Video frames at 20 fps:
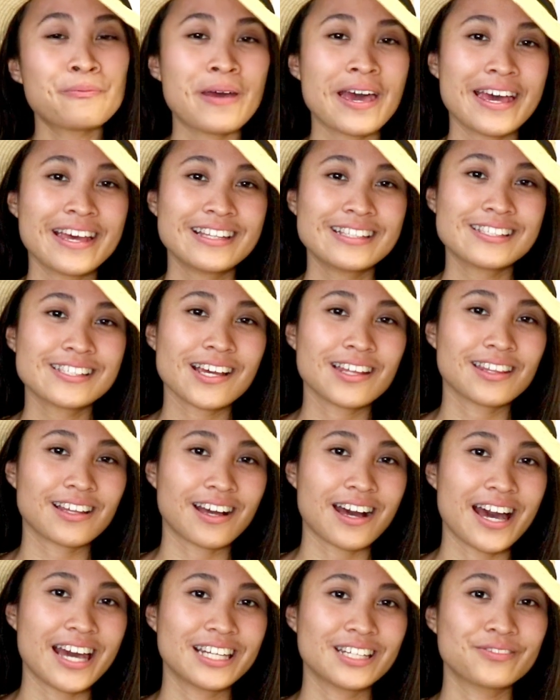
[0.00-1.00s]
depends on the
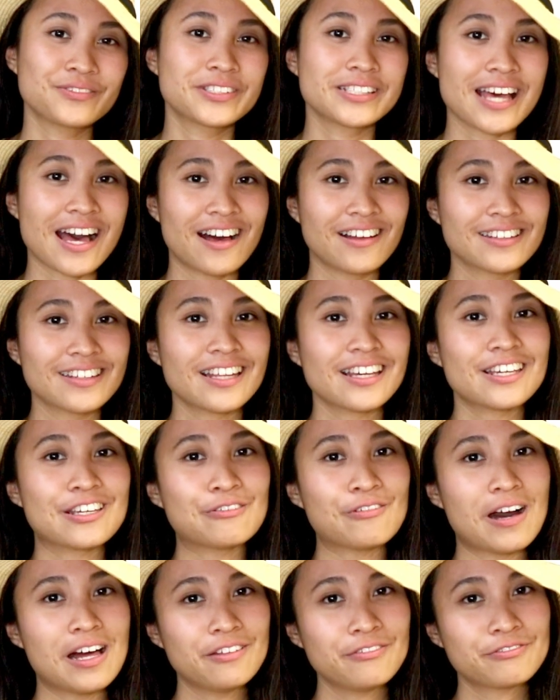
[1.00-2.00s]
kind of sound that
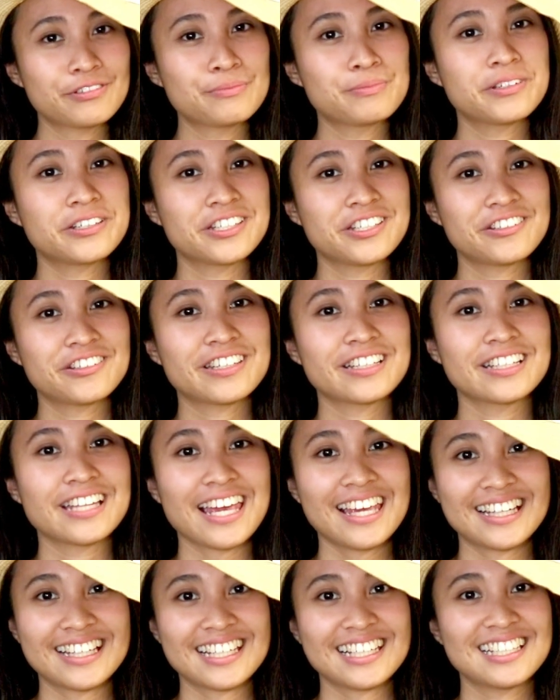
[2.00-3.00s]
you want from your
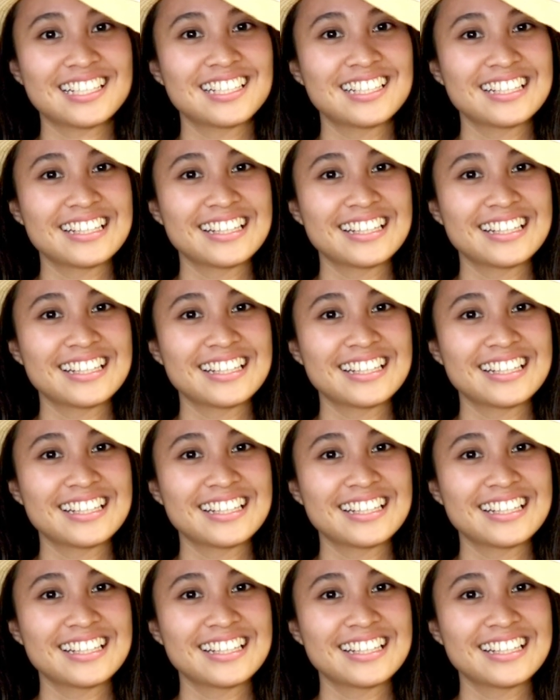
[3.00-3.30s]
ukulele.